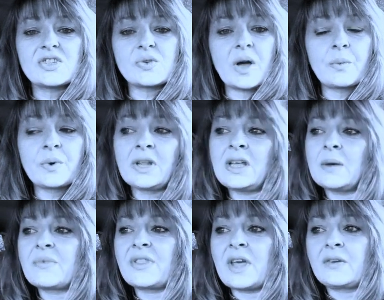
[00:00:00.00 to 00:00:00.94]
So I really
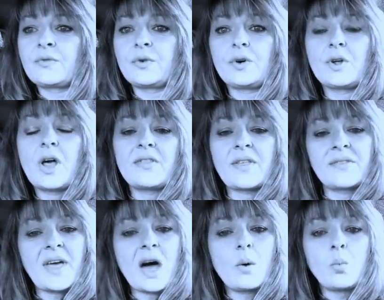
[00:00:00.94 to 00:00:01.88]
am thankful
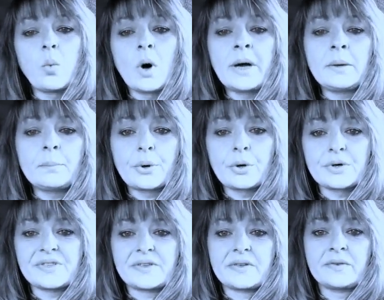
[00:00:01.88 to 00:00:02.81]
that that one
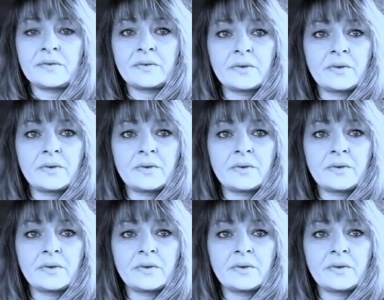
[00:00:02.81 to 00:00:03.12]
person